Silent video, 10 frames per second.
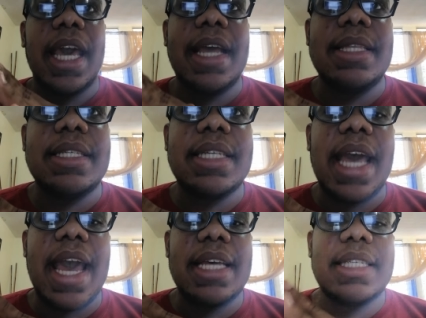In this
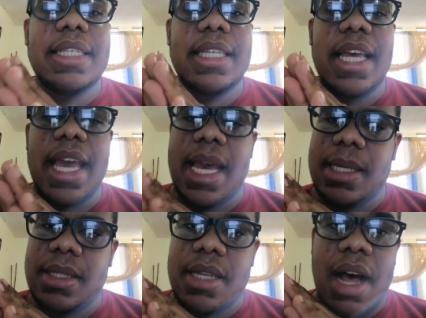case,
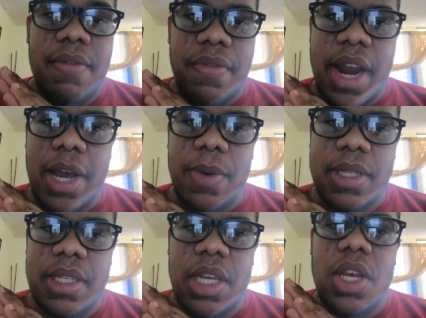is a
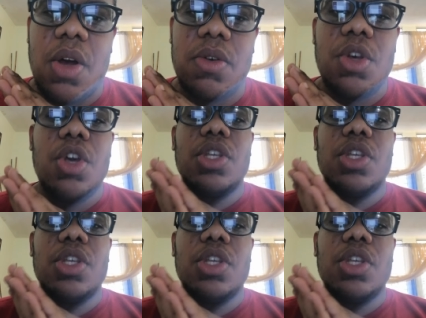frequency, yo.